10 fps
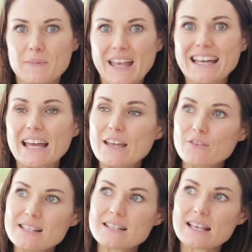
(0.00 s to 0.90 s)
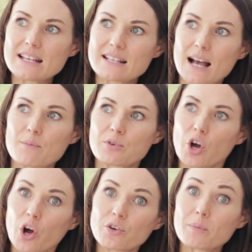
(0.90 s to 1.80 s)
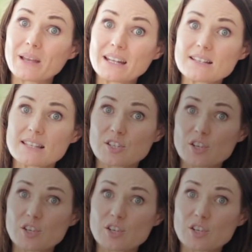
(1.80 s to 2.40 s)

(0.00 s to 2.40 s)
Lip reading: It even sets up codependency